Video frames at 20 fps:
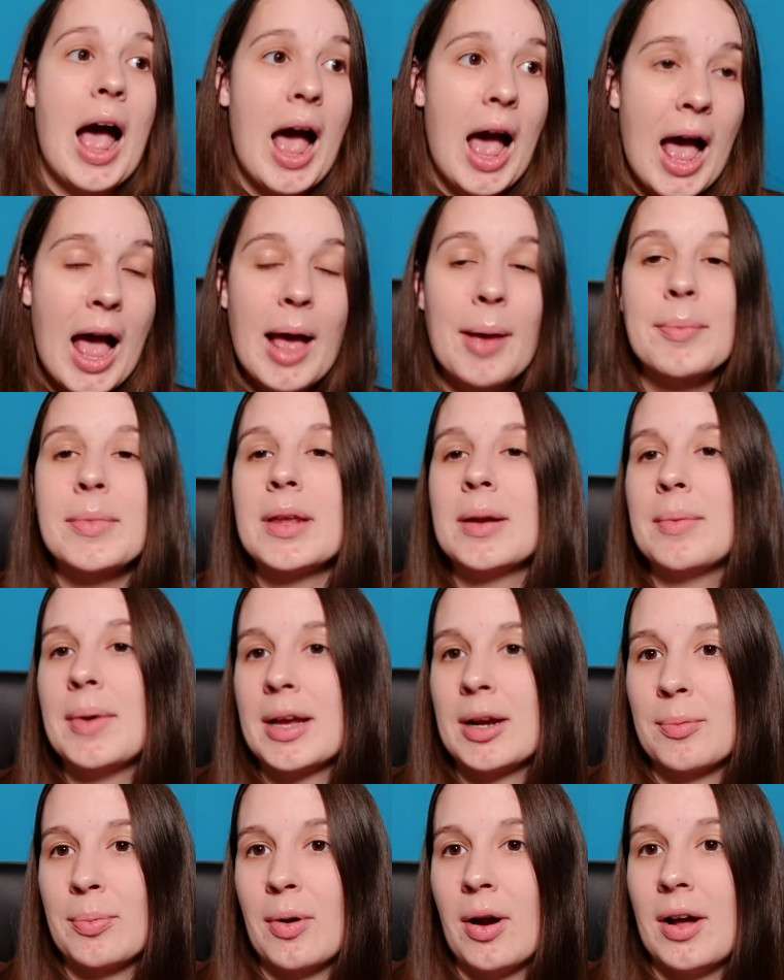I'm going to
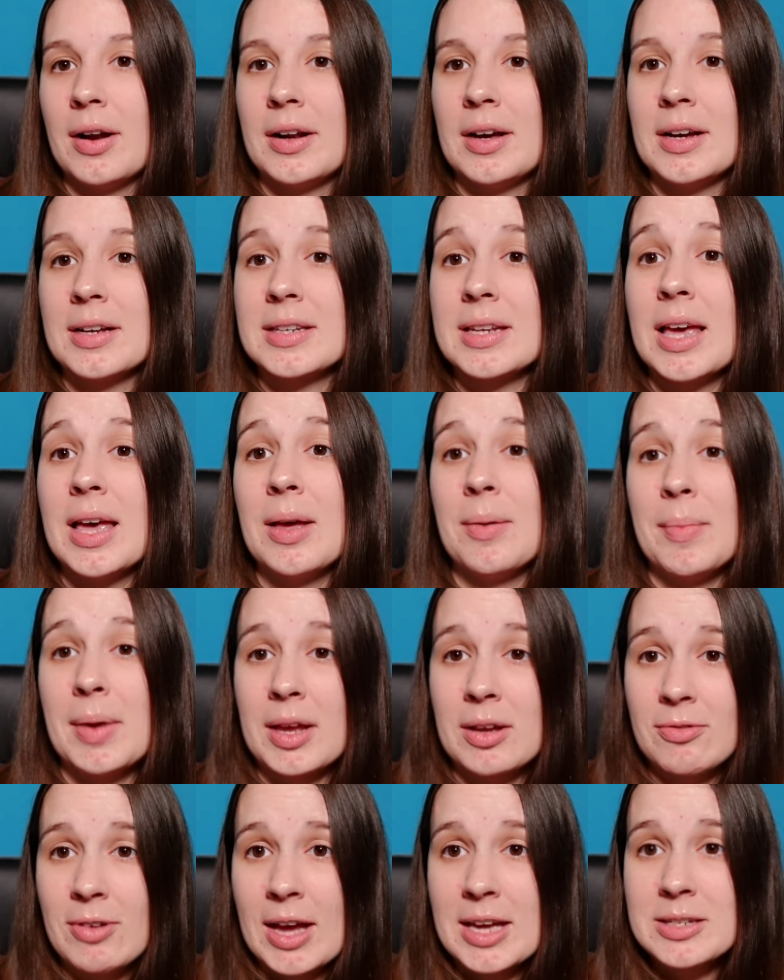make a product and
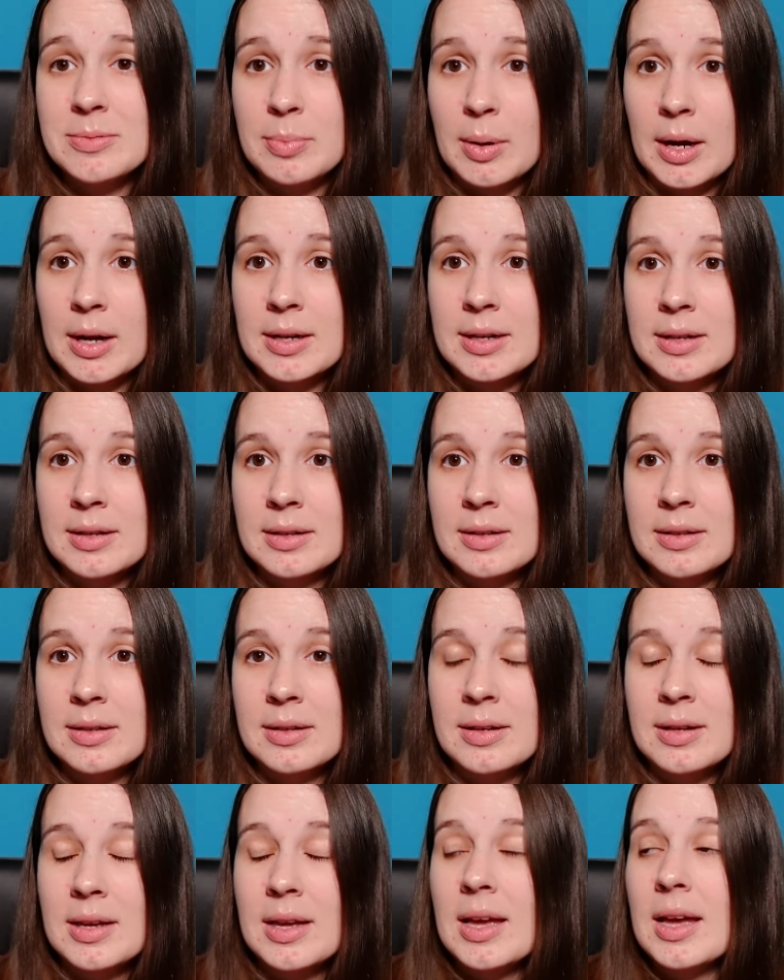make a fast buck
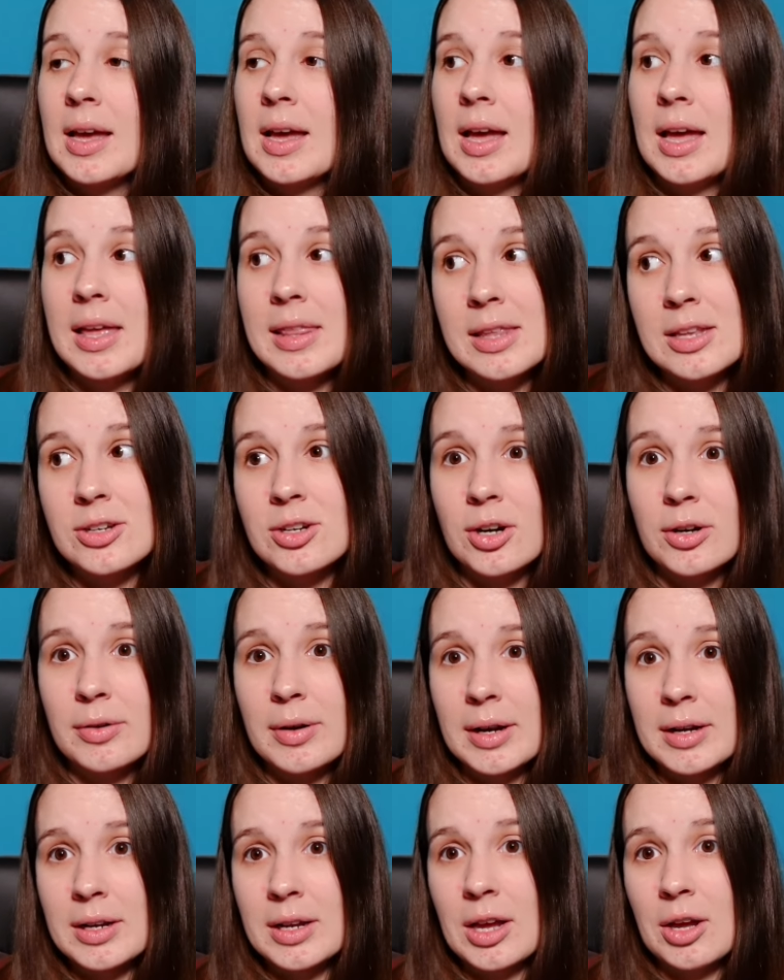and then turn
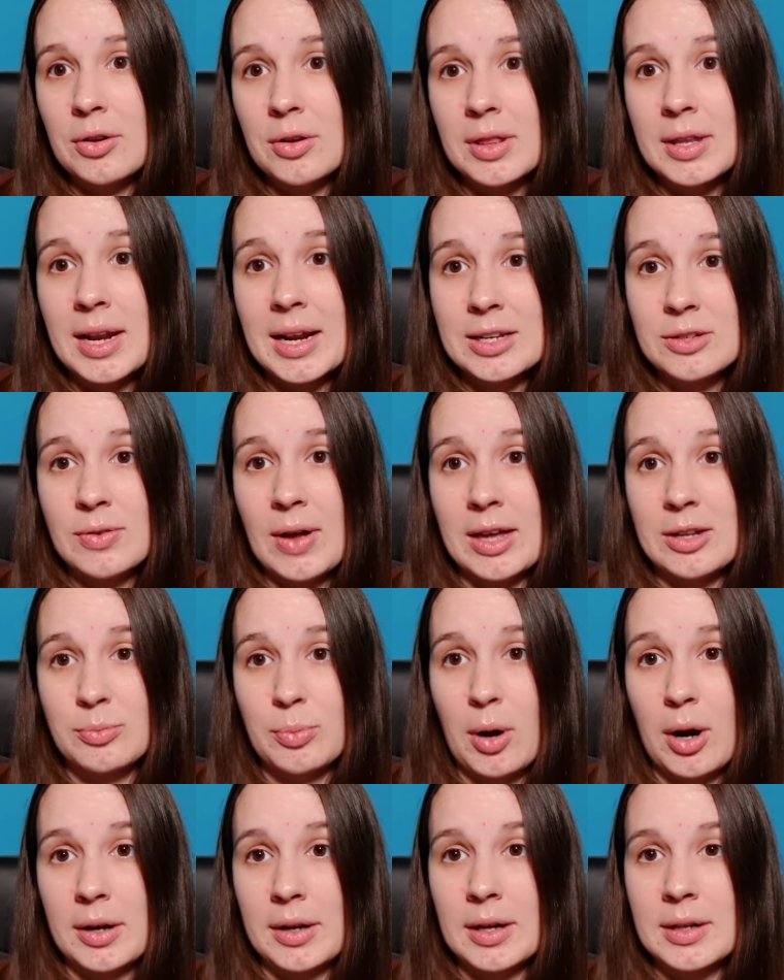around and go to the next fast
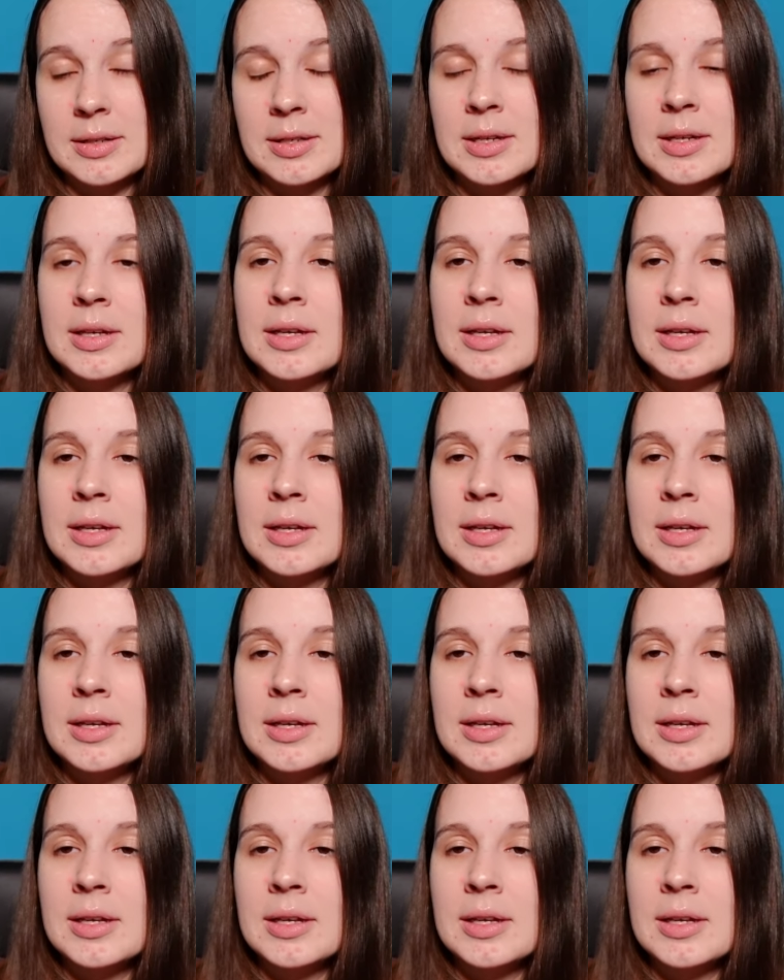product.